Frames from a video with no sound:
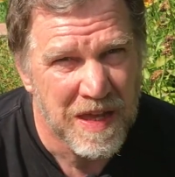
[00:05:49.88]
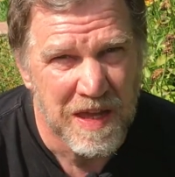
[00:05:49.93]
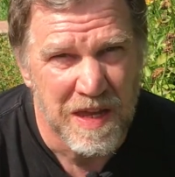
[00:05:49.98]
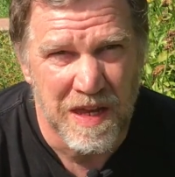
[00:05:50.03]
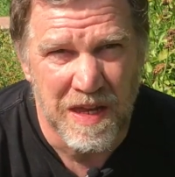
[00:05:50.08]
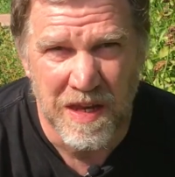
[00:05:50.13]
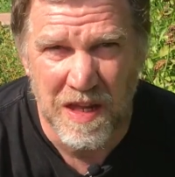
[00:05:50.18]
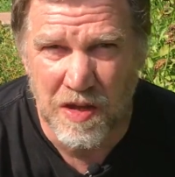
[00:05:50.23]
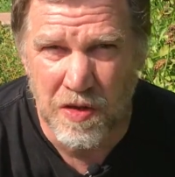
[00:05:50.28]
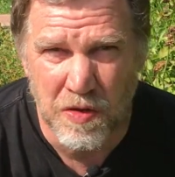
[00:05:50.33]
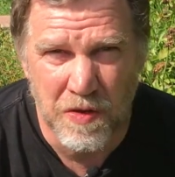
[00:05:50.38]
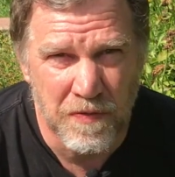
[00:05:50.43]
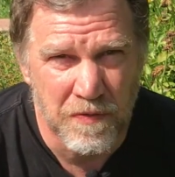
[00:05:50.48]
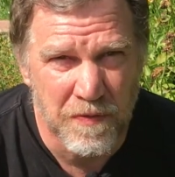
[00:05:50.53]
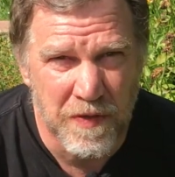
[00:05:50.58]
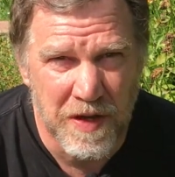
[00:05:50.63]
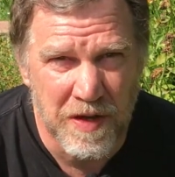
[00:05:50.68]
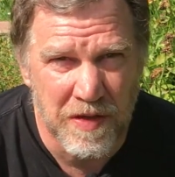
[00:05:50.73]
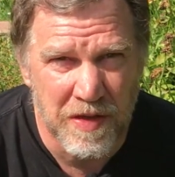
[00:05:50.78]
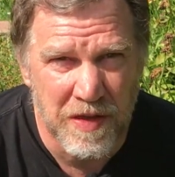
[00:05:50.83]
And I couldn't
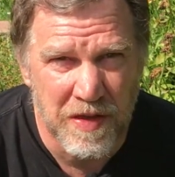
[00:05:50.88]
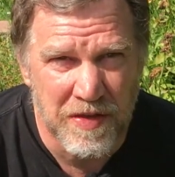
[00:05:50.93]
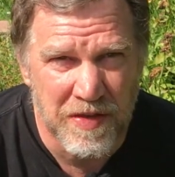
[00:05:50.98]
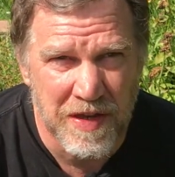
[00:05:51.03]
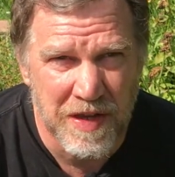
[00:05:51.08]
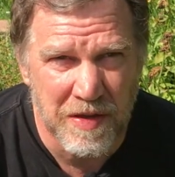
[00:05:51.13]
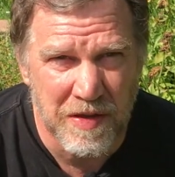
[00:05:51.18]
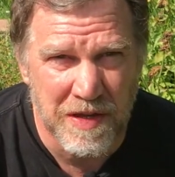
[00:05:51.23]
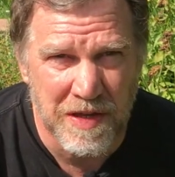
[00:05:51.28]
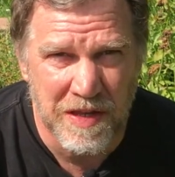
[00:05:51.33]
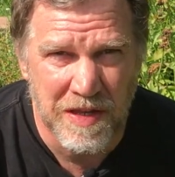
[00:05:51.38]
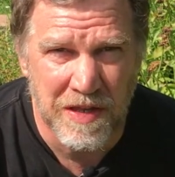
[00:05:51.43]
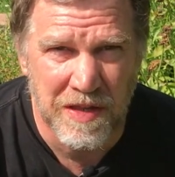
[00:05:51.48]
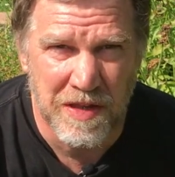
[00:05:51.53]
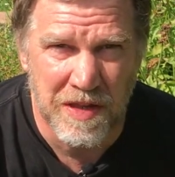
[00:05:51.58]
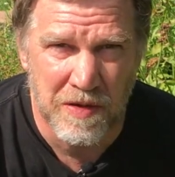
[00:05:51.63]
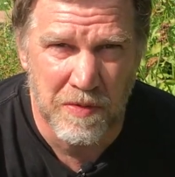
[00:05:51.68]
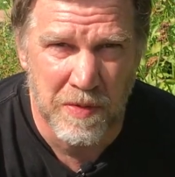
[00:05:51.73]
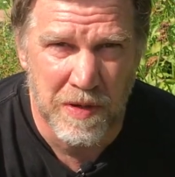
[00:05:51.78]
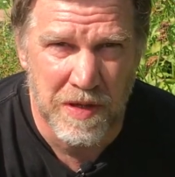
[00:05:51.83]
figure this out
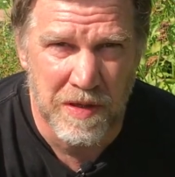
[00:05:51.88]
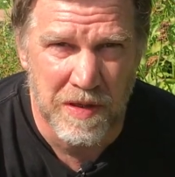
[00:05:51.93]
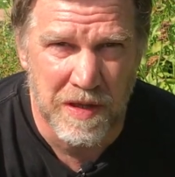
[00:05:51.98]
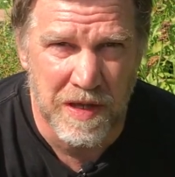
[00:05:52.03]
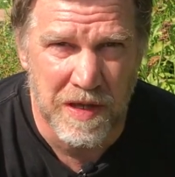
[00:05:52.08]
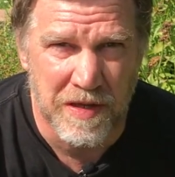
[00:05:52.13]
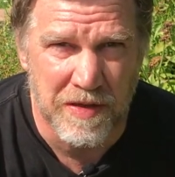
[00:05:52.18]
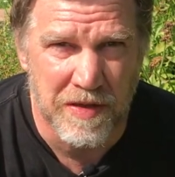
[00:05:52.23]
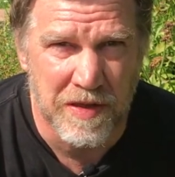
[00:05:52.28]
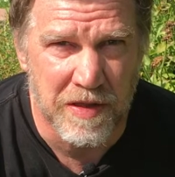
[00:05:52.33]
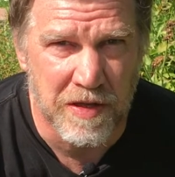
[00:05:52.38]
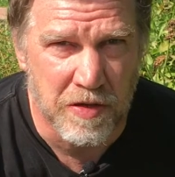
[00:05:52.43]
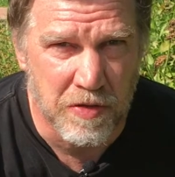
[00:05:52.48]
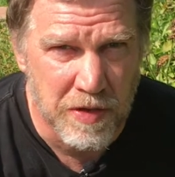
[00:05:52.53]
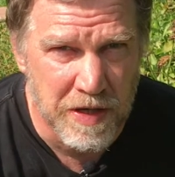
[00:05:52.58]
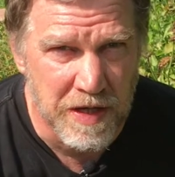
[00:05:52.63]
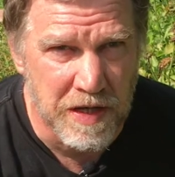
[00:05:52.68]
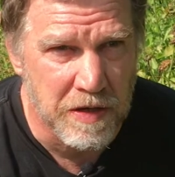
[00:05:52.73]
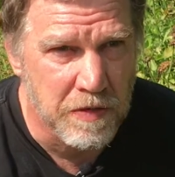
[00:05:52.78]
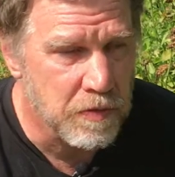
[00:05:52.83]
until I realized that the
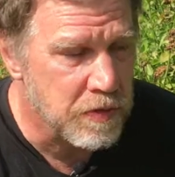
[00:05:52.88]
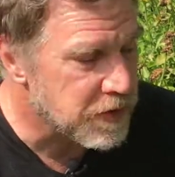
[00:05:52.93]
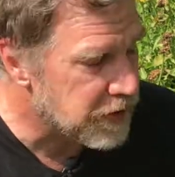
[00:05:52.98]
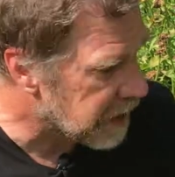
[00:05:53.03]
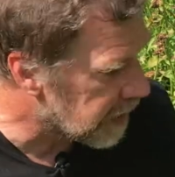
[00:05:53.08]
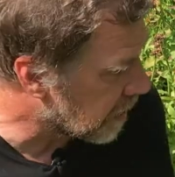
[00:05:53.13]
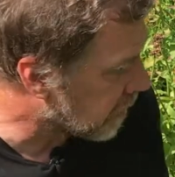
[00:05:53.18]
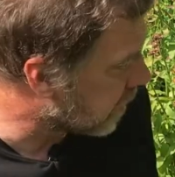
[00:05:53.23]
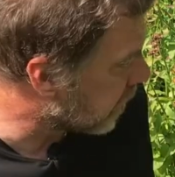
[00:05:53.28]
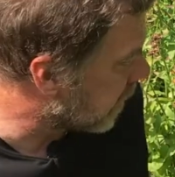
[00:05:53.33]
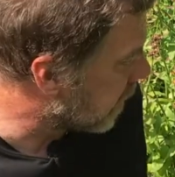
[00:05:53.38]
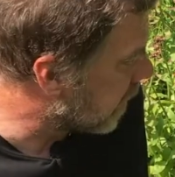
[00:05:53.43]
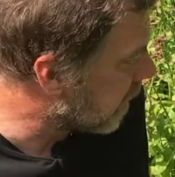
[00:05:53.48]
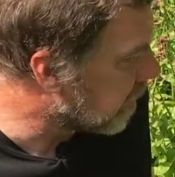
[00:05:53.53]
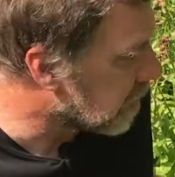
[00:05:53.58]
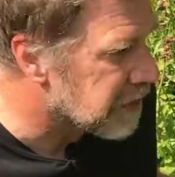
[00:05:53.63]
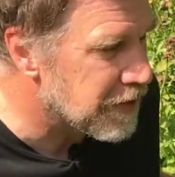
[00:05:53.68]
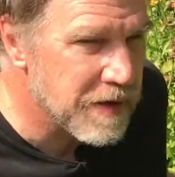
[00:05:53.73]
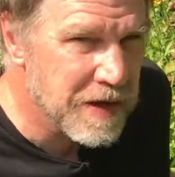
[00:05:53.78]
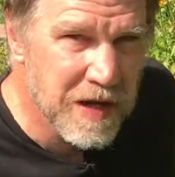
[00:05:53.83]
cricket was actually
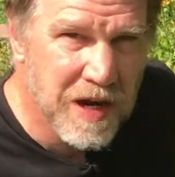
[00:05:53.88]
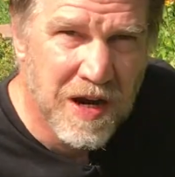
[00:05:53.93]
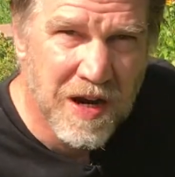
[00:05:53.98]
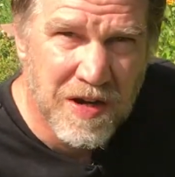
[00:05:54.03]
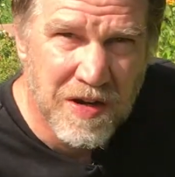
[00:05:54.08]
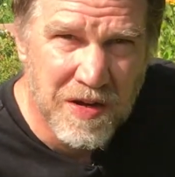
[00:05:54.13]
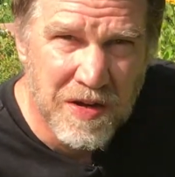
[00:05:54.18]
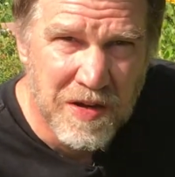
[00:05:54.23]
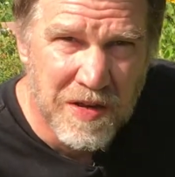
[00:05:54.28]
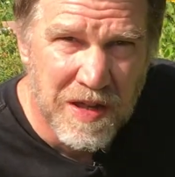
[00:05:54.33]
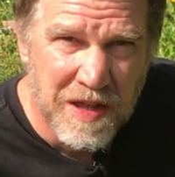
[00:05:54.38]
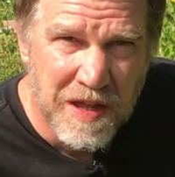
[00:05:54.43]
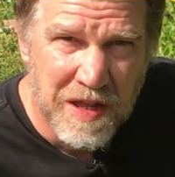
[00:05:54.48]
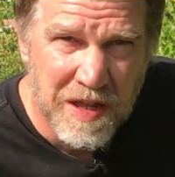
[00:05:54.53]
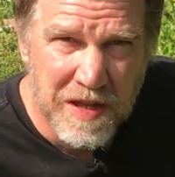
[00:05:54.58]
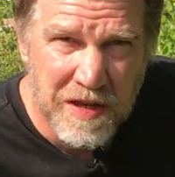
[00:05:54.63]
here in the garden,